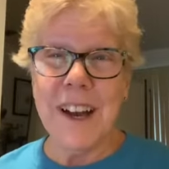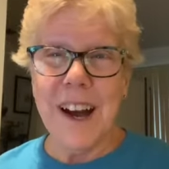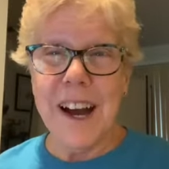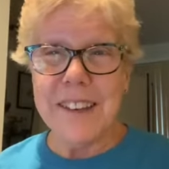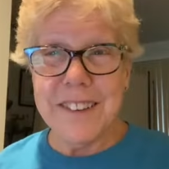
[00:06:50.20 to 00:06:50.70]

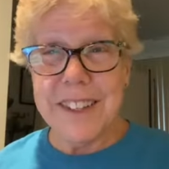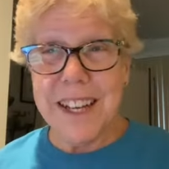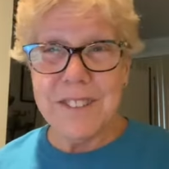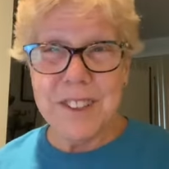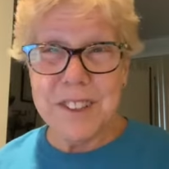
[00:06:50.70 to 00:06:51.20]
I did
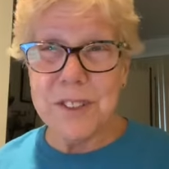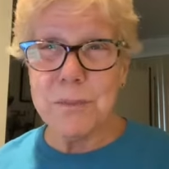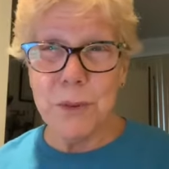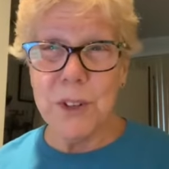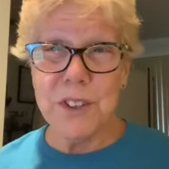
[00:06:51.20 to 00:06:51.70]
have a little
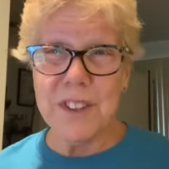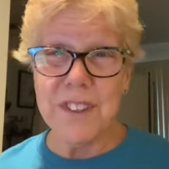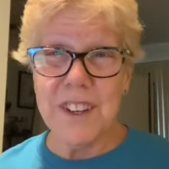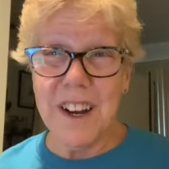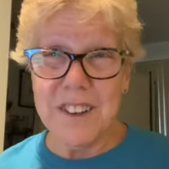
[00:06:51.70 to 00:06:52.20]
porcelain
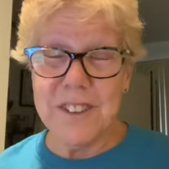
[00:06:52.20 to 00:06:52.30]
doll,